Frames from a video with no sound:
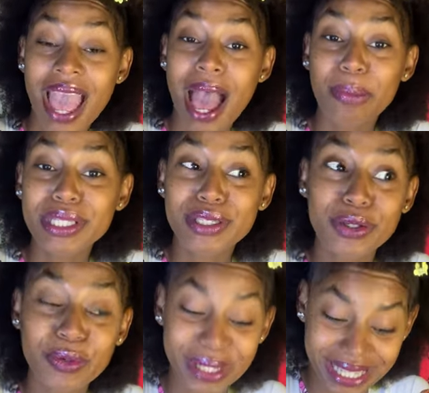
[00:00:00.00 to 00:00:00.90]
I missed
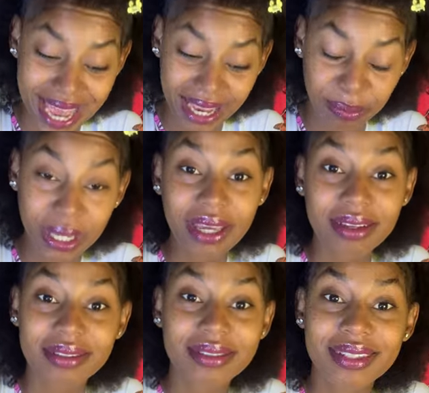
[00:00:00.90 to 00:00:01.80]
you beside
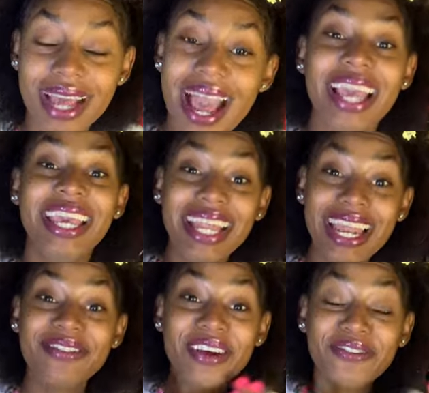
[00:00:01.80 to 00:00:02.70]
me. You
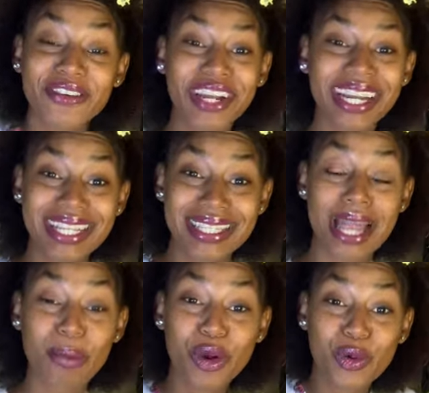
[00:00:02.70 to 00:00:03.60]
left a fragrance in
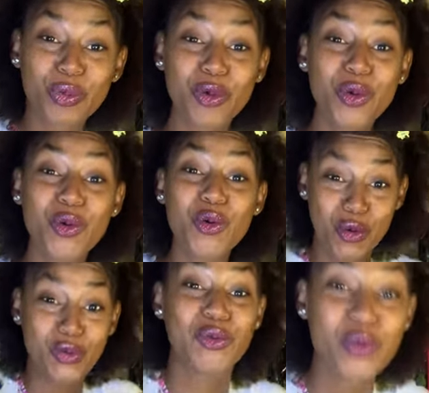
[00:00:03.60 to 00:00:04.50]
my
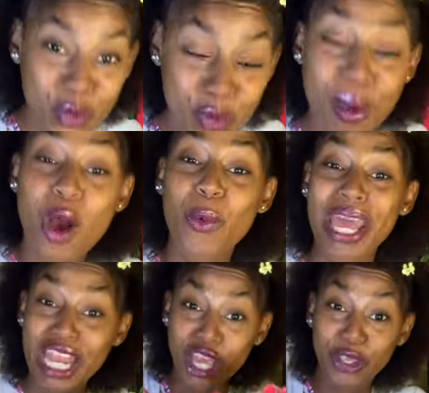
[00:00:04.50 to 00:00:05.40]
room
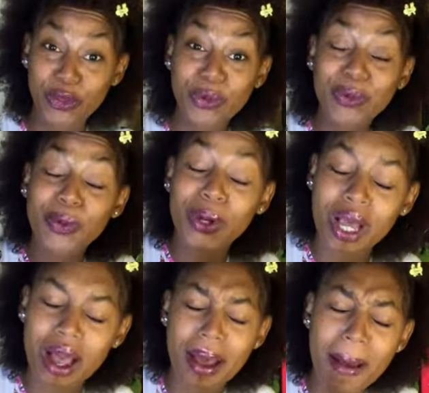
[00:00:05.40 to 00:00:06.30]
when you
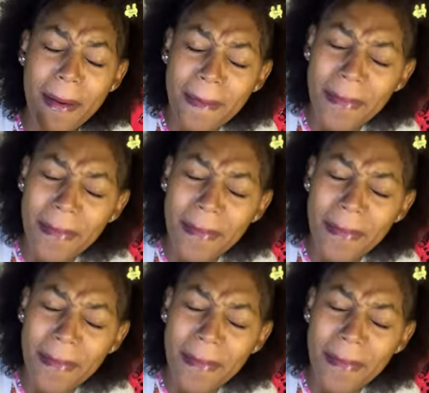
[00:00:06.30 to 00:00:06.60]
come